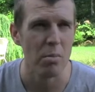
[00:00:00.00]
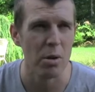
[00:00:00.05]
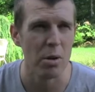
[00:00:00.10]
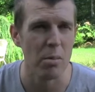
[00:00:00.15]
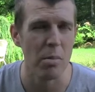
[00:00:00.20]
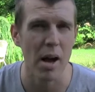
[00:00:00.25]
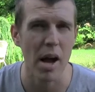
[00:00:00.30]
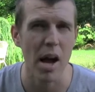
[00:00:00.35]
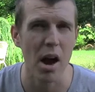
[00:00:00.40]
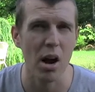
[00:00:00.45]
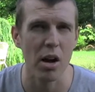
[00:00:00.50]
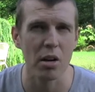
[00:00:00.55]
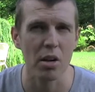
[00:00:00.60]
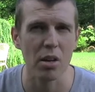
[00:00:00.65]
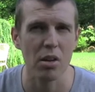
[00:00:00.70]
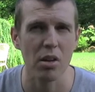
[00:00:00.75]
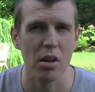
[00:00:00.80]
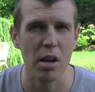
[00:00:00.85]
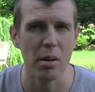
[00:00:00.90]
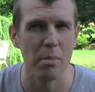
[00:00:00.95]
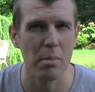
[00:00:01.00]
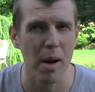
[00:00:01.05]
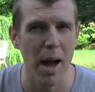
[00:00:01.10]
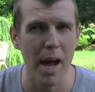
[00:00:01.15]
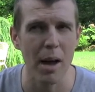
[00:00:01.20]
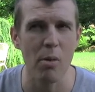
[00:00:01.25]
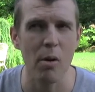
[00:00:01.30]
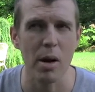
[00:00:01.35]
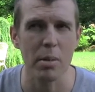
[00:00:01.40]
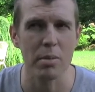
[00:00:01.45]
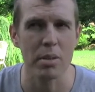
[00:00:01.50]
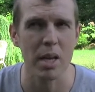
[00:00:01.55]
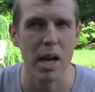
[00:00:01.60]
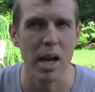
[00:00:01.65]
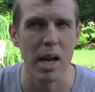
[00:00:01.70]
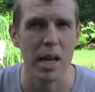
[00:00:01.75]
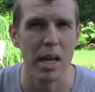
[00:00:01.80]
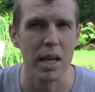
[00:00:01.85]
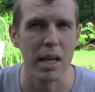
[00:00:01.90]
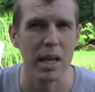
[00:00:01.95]
article on my
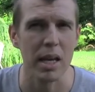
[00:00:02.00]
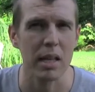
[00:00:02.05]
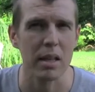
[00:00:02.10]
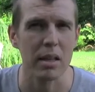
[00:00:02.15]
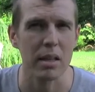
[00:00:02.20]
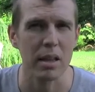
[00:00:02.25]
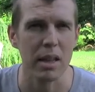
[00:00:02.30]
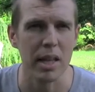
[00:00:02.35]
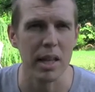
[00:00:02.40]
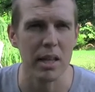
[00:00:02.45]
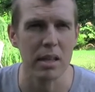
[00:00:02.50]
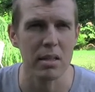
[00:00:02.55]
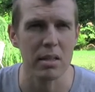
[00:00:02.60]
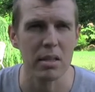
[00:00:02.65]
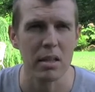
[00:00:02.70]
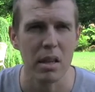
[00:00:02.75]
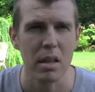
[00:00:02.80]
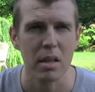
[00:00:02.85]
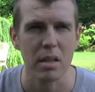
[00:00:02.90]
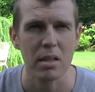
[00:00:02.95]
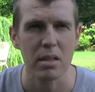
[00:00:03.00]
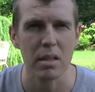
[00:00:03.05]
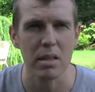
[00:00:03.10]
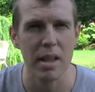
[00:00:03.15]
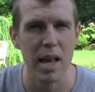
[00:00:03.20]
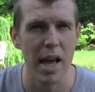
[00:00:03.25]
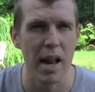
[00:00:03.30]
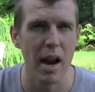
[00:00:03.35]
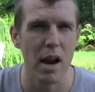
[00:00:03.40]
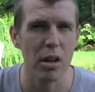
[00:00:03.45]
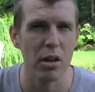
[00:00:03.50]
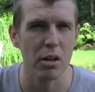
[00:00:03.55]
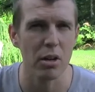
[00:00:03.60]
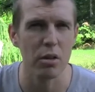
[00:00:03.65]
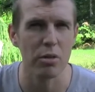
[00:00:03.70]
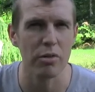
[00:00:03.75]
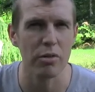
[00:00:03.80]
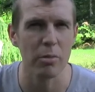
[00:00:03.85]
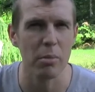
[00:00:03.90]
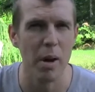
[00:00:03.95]
website and get links to that
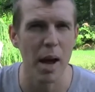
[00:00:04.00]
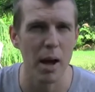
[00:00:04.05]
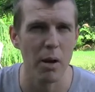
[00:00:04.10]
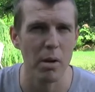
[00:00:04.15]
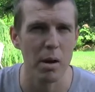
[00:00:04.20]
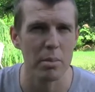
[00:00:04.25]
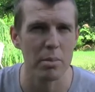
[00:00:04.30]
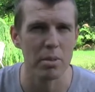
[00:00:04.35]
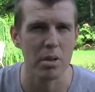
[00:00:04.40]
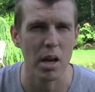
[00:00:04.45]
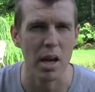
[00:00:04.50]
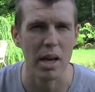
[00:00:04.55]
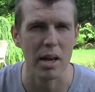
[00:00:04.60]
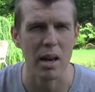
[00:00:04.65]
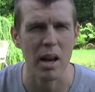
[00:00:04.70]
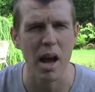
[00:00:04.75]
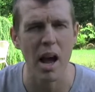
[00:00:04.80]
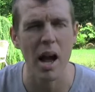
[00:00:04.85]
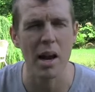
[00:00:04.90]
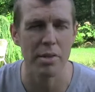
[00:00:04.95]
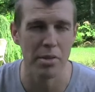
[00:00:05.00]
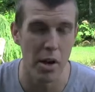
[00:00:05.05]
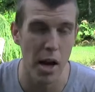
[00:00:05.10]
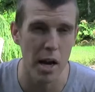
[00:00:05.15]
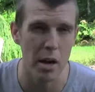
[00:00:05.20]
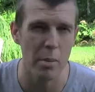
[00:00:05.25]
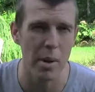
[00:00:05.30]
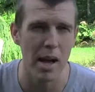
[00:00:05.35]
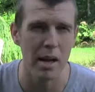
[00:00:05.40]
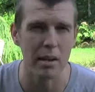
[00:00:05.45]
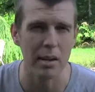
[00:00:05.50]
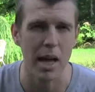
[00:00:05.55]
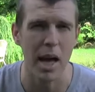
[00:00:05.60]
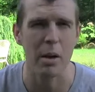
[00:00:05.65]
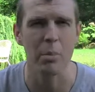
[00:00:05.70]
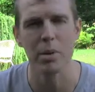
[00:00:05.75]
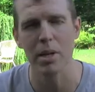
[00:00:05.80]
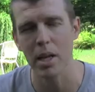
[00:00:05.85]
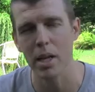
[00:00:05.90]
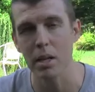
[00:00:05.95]
article from my website? I thought about
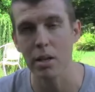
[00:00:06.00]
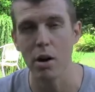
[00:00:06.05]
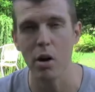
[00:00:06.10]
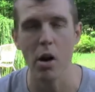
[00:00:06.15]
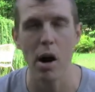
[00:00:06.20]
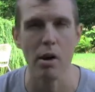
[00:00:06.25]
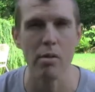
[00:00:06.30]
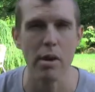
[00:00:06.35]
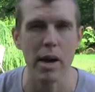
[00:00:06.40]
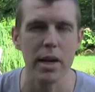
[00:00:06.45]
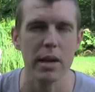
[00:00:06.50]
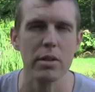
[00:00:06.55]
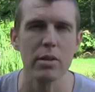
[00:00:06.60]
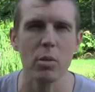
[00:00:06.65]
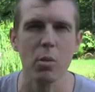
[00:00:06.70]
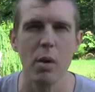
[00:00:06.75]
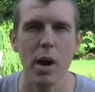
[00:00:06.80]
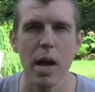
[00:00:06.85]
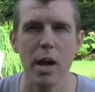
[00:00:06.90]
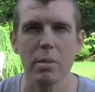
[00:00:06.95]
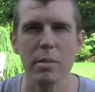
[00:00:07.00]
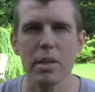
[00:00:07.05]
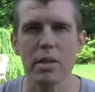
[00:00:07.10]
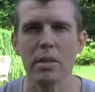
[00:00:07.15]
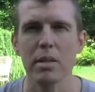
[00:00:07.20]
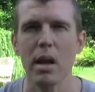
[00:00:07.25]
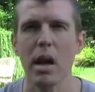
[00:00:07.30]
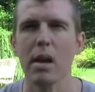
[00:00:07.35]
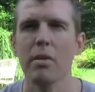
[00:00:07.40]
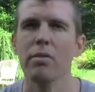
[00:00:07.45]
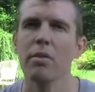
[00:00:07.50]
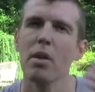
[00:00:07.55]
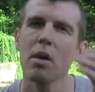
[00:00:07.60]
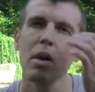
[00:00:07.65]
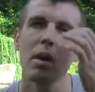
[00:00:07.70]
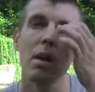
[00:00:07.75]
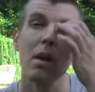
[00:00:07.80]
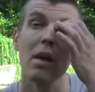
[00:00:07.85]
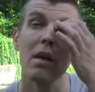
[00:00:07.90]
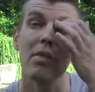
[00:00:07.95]
that, but then, you know, I read on the web and stuff
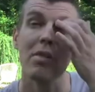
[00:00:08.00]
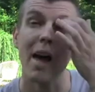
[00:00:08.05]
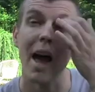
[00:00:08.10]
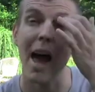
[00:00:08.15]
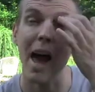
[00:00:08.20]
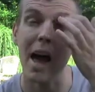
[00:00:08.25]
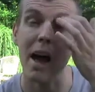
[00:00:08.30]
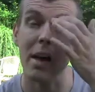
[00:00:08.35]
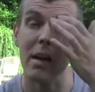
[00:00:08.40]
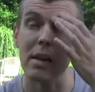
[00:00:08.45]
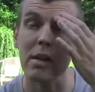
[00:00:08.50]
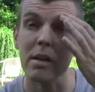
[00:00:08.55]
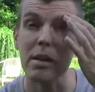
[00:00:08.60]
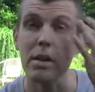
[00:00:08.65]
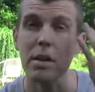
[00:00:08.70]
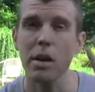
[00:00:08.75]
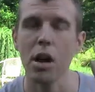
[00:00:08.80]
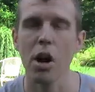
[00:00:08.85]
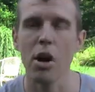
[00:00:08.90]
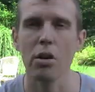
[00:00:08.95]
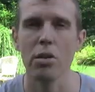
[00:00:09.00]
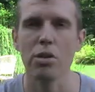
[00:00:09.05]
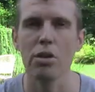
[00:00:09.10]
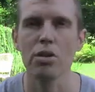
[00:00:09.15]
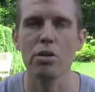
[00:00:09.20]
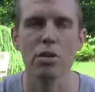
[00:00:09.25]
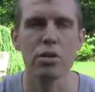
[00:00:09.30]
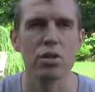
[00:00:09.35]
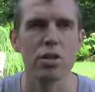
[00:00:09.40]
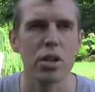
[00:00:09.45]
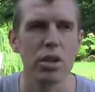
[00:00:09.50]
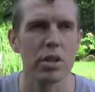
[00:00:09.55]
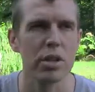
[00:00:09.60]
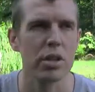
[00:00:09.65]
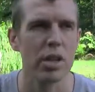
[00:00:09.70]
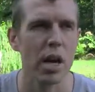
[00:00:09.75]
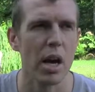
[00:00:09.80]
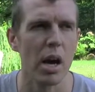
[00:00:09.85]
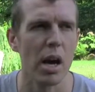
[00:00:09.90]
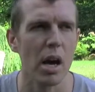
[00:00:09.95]
that, you know, you
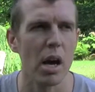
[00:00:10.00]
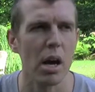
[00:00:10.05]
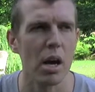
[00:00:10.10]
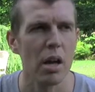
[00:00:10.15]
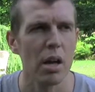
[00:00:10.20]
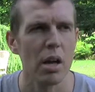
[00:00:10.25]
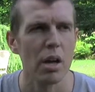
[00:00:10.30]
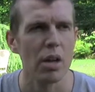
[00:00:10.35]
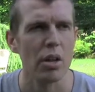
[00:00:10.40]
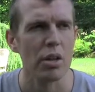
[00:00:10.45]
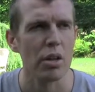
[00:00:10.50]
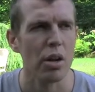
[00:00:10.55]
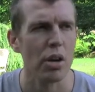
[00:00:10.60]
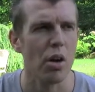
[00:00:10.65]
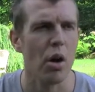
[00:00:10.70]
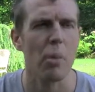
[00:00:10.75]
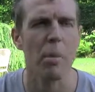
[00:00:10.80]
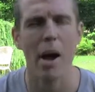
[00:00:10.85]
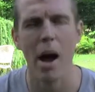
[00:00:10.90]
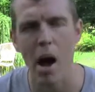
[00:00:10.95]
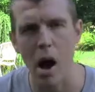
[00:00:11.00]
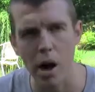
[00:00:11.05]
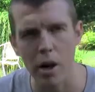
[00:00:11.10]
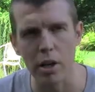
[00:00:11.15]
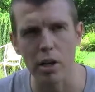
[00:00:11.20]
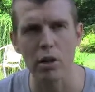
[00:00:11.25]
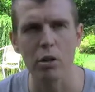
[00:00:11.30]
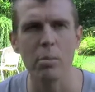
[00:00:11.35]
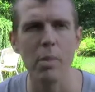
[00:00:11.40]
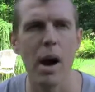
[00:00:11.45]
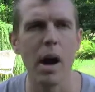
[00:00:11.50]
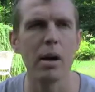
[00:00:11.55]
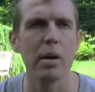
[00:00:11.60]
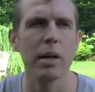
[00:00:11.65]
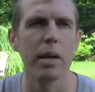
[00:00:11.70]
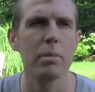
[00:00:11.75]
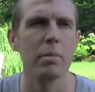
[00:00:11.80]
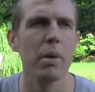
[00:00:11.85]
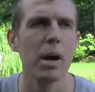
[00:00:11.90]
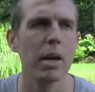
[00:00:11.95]
should you know, about article
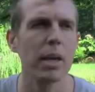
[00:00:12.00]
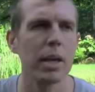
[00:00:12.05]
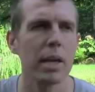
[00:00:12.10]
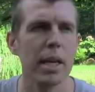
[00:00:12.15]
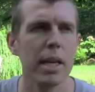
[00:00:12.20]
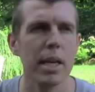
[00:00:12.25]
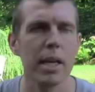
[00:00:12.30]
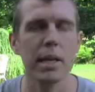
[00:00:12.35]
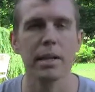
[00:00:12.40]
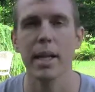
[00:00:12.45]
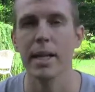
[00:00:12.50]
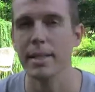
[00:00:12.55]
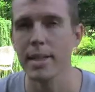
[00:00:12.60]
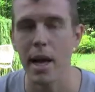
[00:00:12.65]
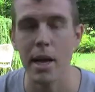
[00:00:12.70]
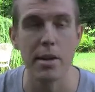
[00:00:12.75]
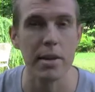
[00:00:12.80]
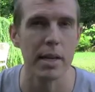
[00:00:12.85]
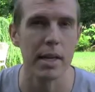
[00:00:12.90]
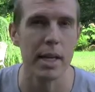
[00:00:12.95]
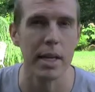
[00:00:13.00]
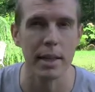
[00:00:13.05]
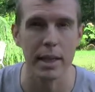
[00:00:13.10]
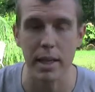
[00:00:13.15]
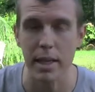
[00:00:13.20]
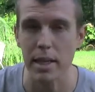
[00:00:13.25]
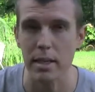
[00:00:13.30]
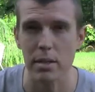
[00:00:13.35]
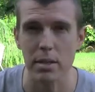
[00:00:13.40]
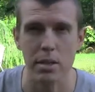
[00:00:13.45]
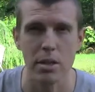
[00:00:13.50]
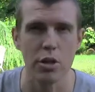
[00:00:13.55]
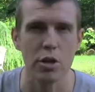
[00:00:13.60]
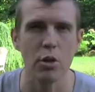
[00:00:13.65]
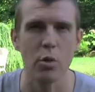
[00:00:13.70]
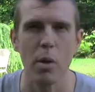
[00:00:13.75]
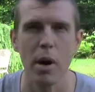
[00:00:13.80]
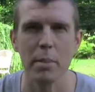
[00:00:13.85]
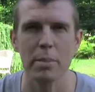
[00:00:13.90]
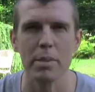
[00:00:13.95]
marketing, and that's how you can get links to
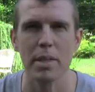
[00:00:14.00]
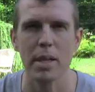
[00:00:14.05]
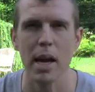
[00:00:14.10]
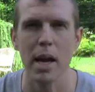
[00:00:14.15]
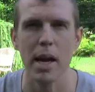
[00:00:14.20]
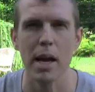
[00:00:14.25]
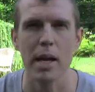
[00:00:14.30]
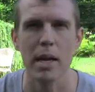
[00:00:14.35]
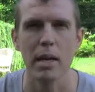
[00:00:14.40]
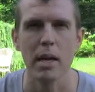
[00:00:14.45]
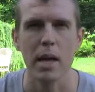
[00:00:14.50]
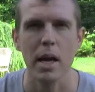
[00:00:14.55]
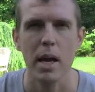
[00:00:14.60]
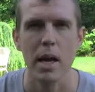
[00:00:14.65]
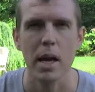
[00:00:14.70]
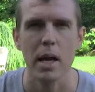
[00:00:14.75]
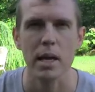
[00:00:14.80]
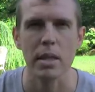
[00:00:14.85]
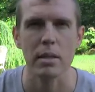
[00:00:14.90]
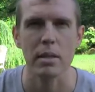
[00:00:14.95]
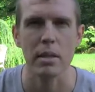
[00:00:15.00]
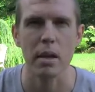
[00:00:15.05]
your website and